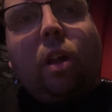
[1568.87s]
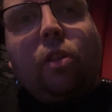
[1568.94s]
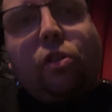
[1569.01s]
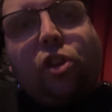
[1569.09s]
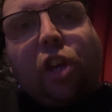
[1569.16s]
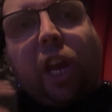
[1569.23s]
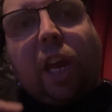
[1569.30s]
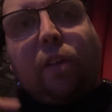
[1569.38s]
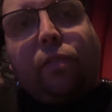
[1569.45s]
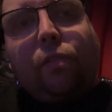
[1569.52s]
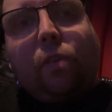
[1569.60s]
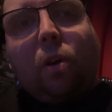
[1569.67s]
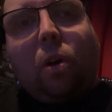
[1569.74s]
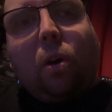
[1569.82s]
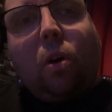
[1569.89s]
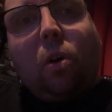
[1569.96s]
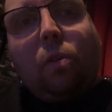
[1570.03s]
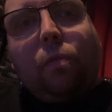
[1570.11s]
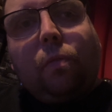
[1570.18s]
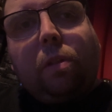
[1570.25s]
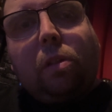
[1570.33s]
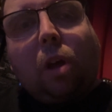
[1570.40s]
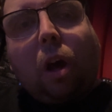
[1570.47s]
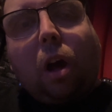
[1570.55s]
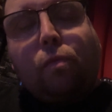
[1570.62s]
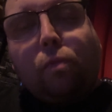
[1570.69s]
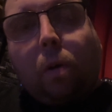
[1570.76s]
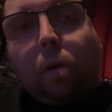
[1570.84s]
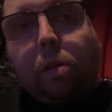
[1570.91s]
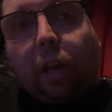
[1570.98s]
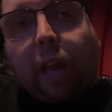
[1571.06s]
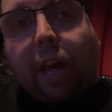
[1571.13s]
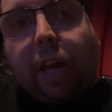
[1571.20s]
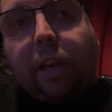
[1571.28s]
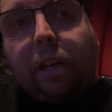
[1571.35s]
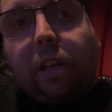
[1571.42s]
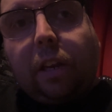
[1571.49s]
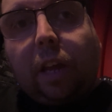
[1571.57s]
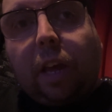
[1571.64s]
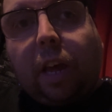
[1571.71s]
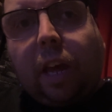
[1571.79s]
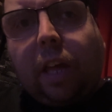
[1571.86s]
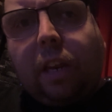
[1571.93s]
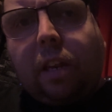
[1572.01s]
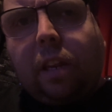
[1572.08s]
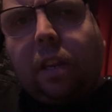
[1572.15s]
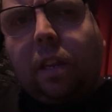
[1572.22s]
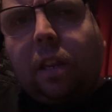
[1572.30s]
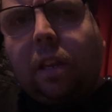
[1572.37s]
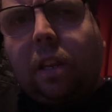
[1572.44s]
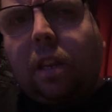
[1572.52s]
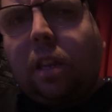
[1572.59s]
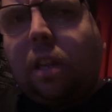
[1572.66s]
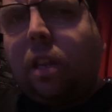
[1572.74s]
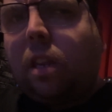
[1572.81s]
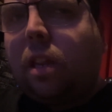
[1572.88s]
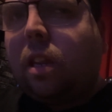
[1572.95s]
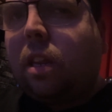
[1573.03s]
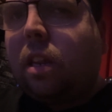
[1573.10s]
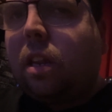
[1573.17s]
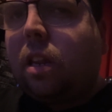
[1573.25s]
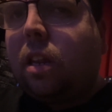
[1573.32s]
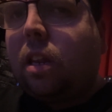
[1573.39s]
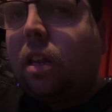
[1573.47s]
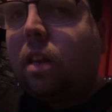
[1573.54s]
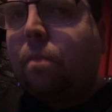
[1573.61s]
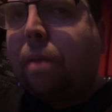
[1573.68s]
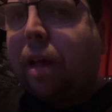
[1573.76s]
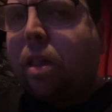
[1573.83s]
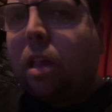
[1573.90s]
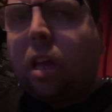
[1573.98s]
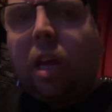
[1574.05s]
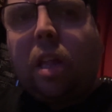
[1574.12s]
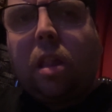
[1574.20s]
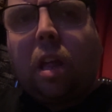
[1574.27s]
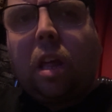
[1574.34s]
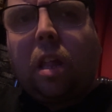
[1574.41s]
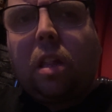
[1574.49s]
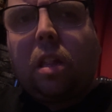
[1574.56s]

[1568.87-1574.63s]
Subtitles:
chief of staff rose again in Betty, is it?